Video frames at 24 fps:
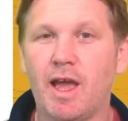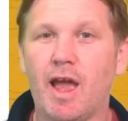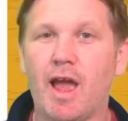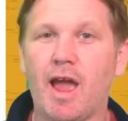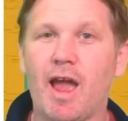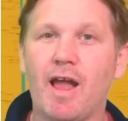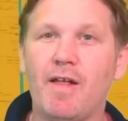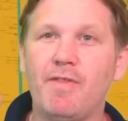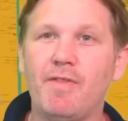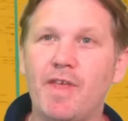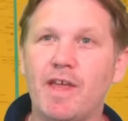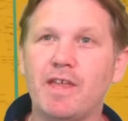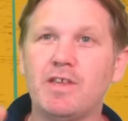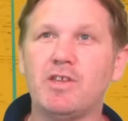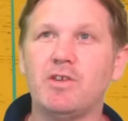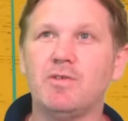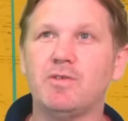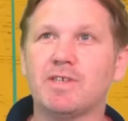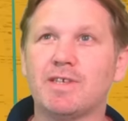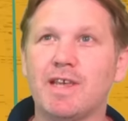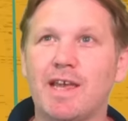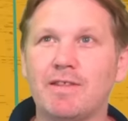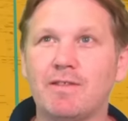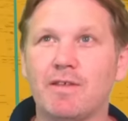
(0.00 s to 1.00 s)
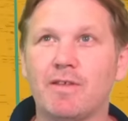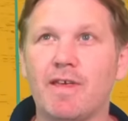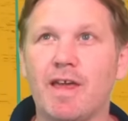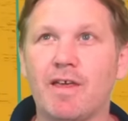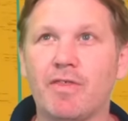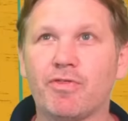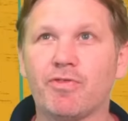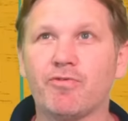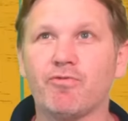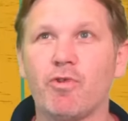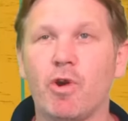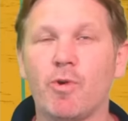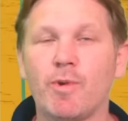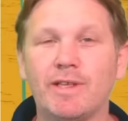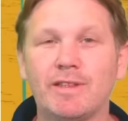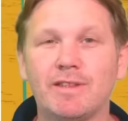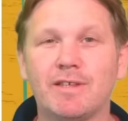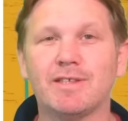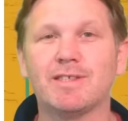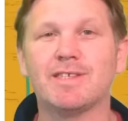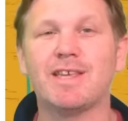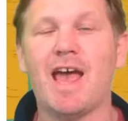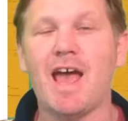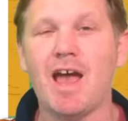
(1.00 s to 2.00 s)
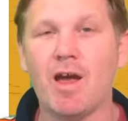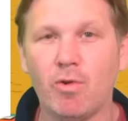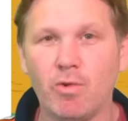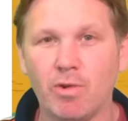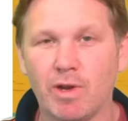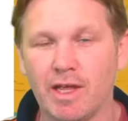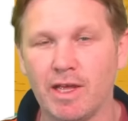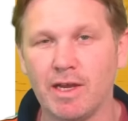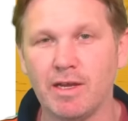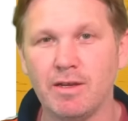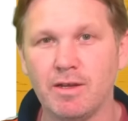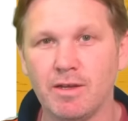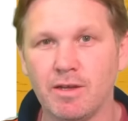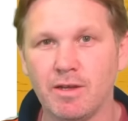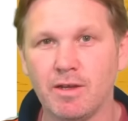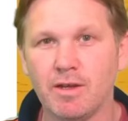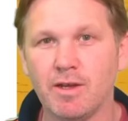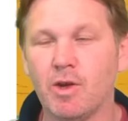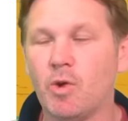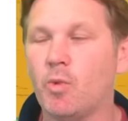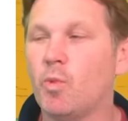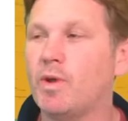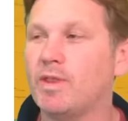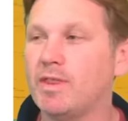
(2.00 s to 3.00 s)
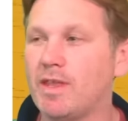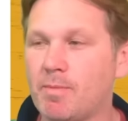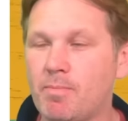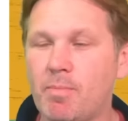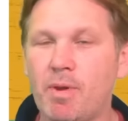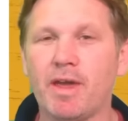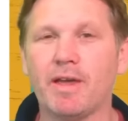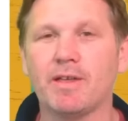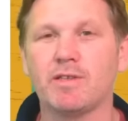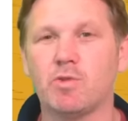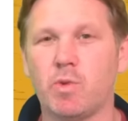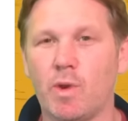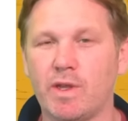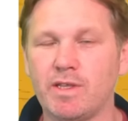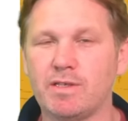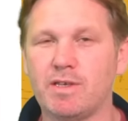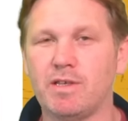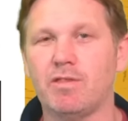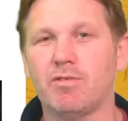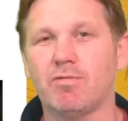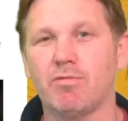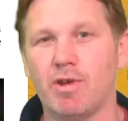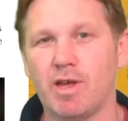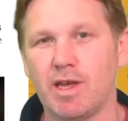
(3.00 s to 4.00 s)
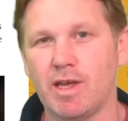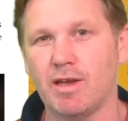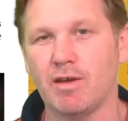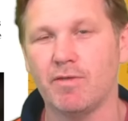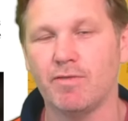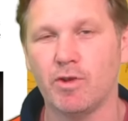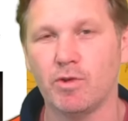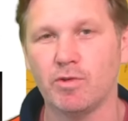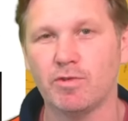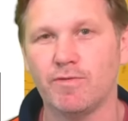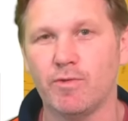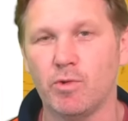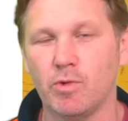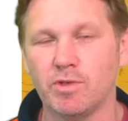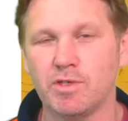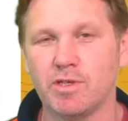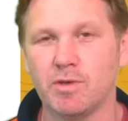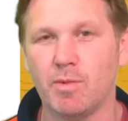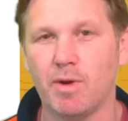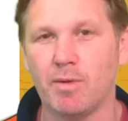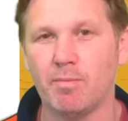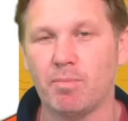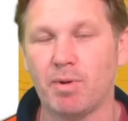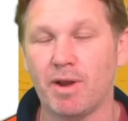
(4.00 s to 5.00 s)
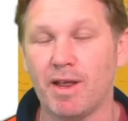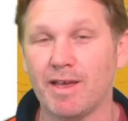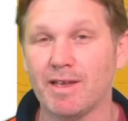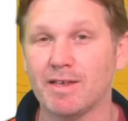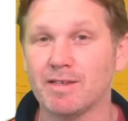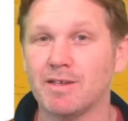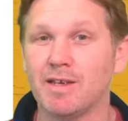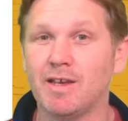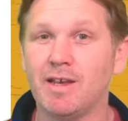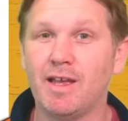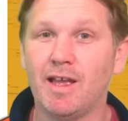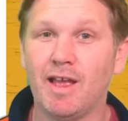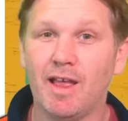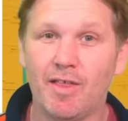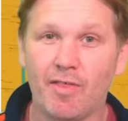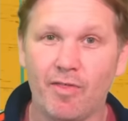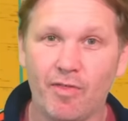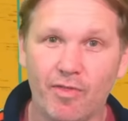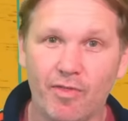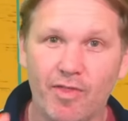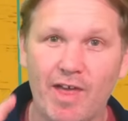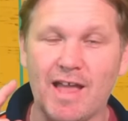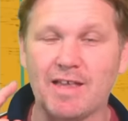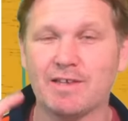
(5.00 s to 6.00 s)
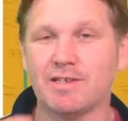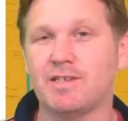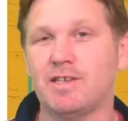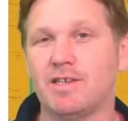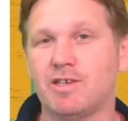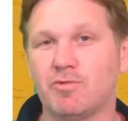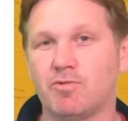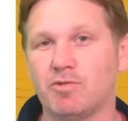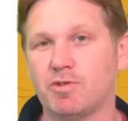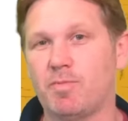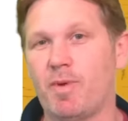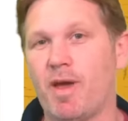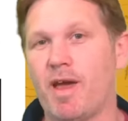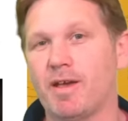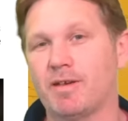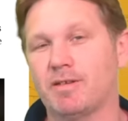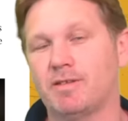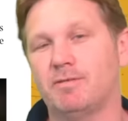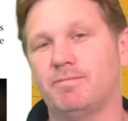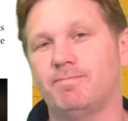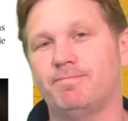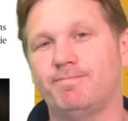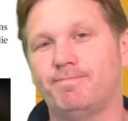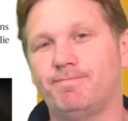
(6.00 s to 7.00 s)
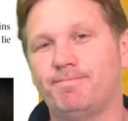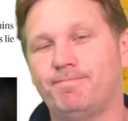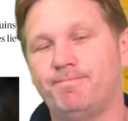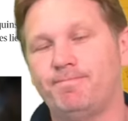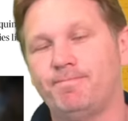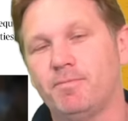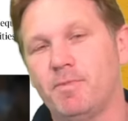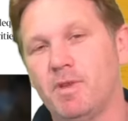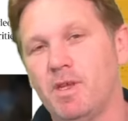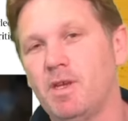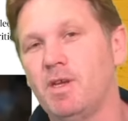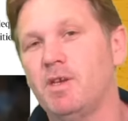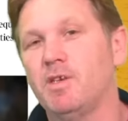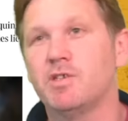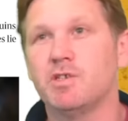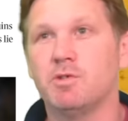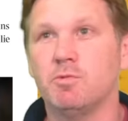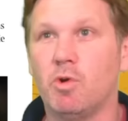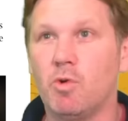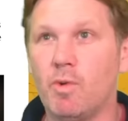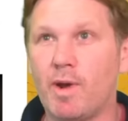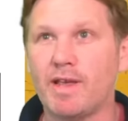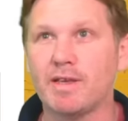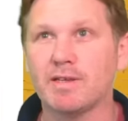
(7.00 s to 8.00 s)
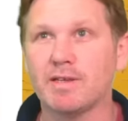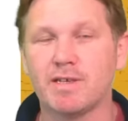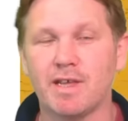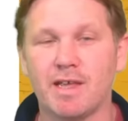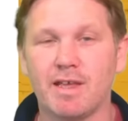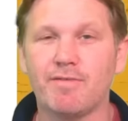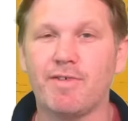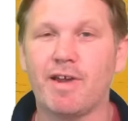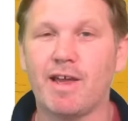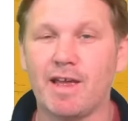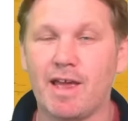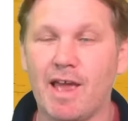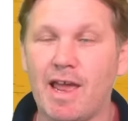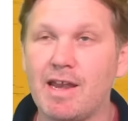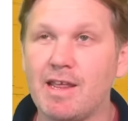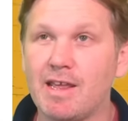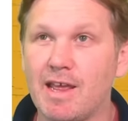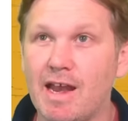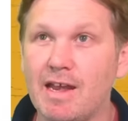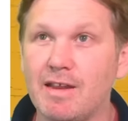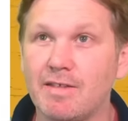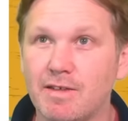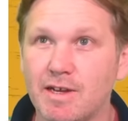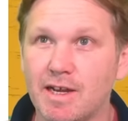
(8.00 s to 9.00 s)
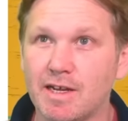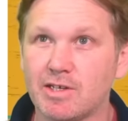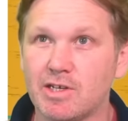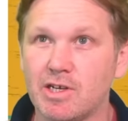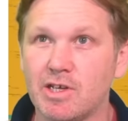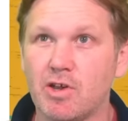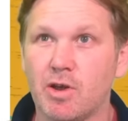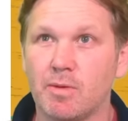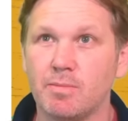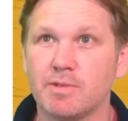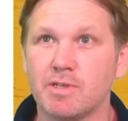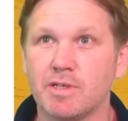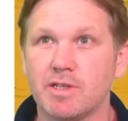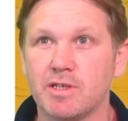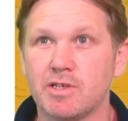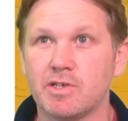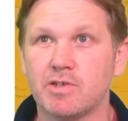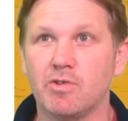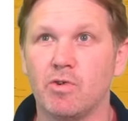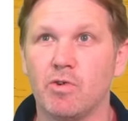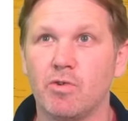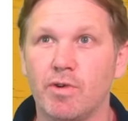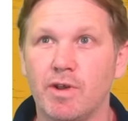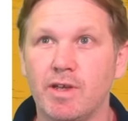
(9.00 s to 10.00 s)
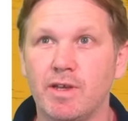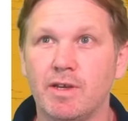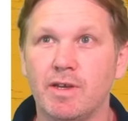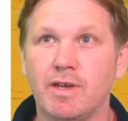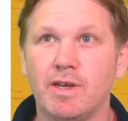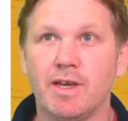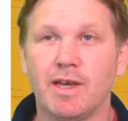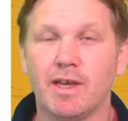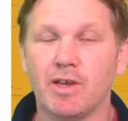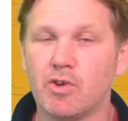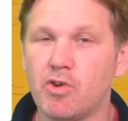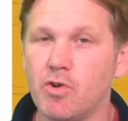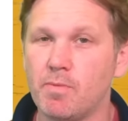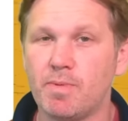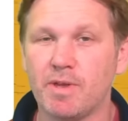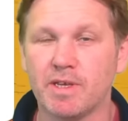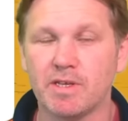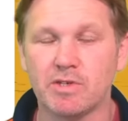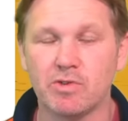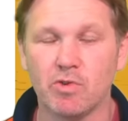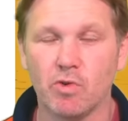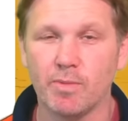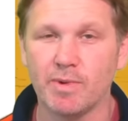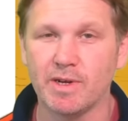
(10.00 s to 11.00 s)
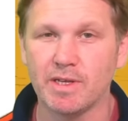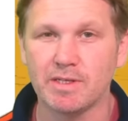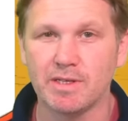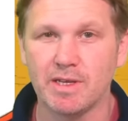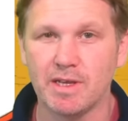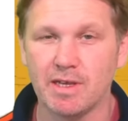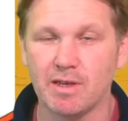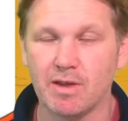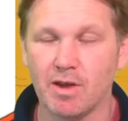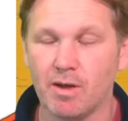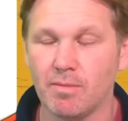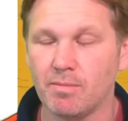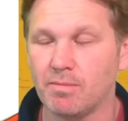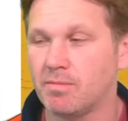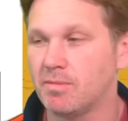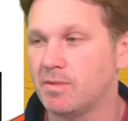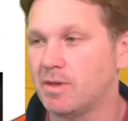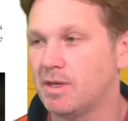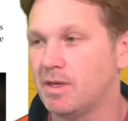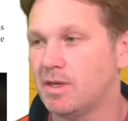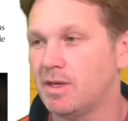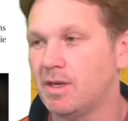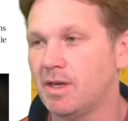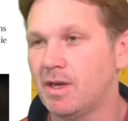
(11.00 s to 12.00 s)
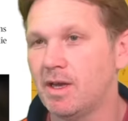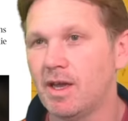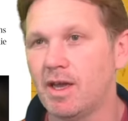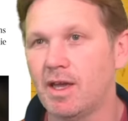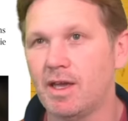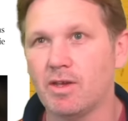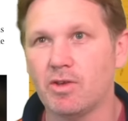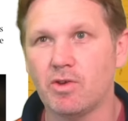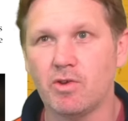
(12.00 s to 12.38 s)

and then you say that they're throwing the towel in when they pick 23 of those 41 players. That's disrespect. So we'll wait and see if anything actually comes of this story. It could be a storm in a teacup. It